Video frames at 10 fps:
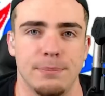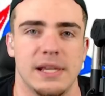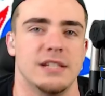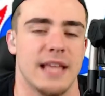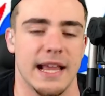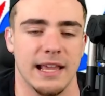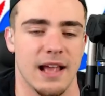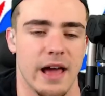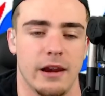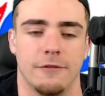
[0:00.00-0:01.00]
piece that can
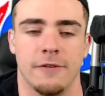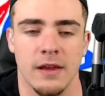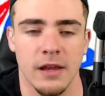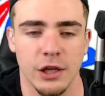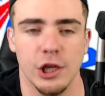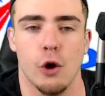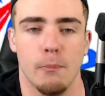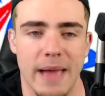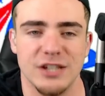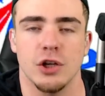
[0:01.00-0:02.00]
kind of, you know,
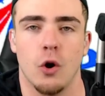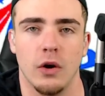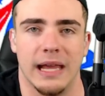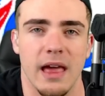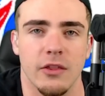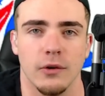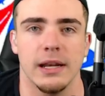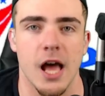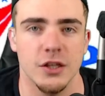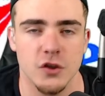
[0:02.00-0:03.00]
mesh it all together in
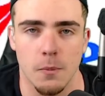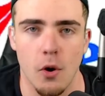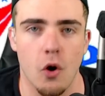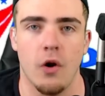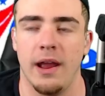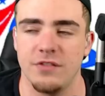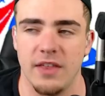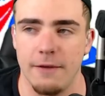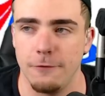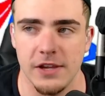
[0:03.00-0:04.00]
Lonzo Ball after
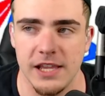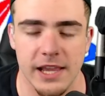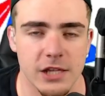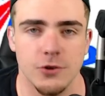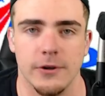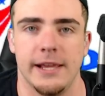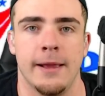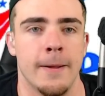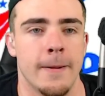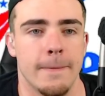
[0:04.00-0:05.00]
that freaky injury,
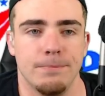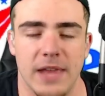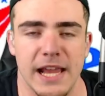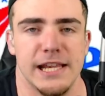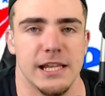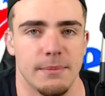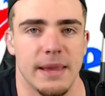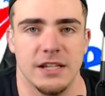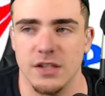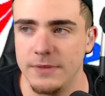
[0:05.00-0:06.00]
they need to
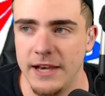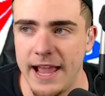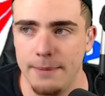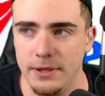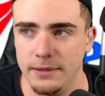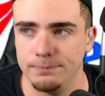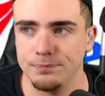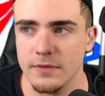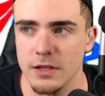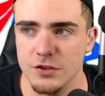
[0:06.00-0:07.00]
make something happen.
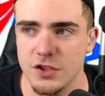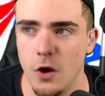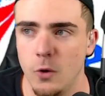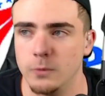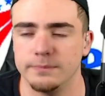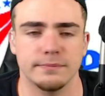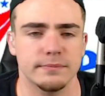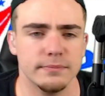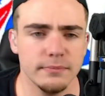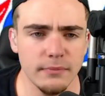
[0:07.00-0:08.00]
So
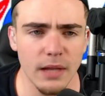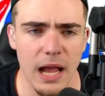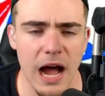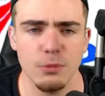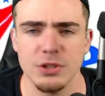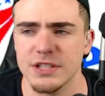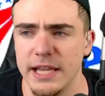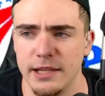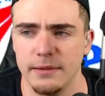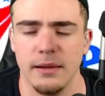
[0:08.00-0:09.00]
I was
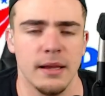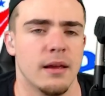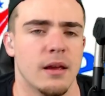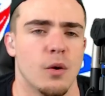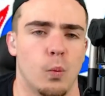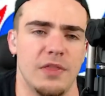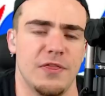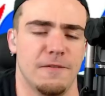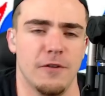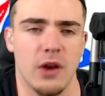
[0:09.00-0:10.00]
thinking with
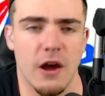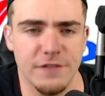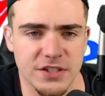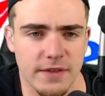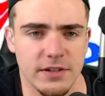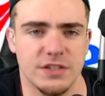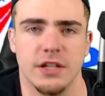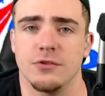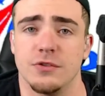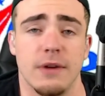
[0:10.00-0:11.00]
the Philadelphia
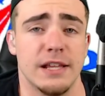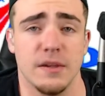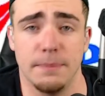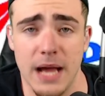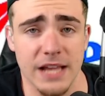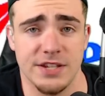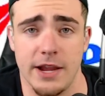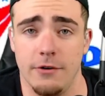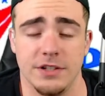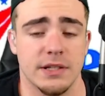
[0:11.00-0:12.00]
76ers, right? Tobias
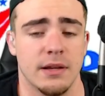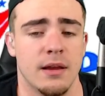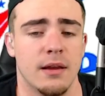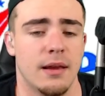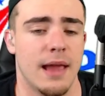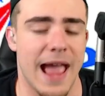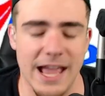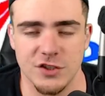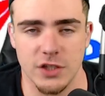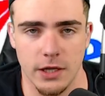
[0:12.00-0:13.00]
Harris
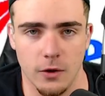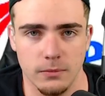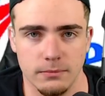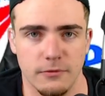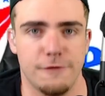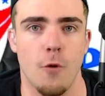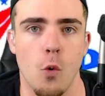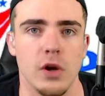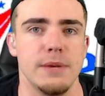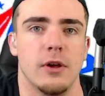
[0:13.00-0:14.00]
has to go.
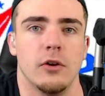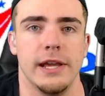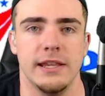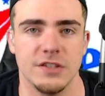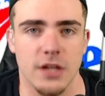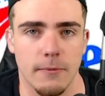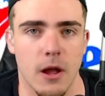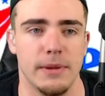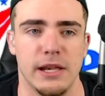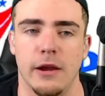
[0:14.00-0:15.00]
40 million this
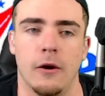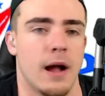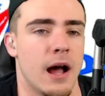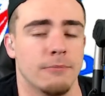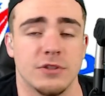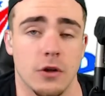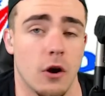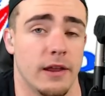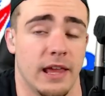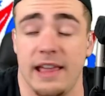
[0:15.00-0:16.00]
upcoming year. I'm
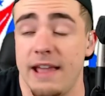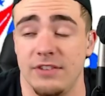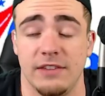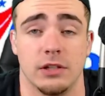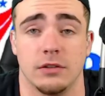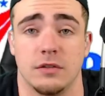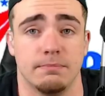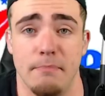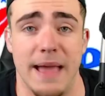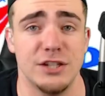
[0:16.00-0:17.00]
sorry. They haven't even
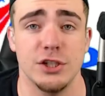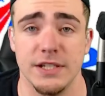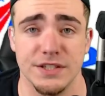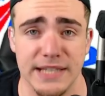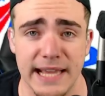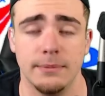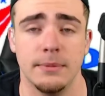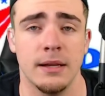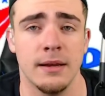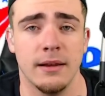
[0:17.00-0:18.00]
mentioned his
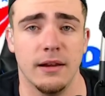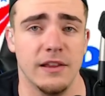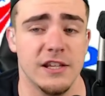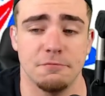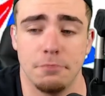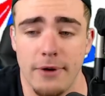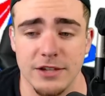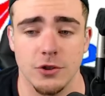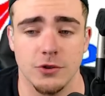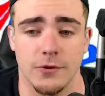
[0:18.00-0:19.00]
name in these
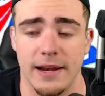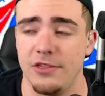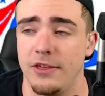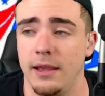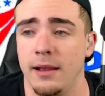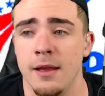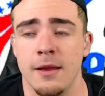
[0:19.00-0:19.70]
pressers or anything.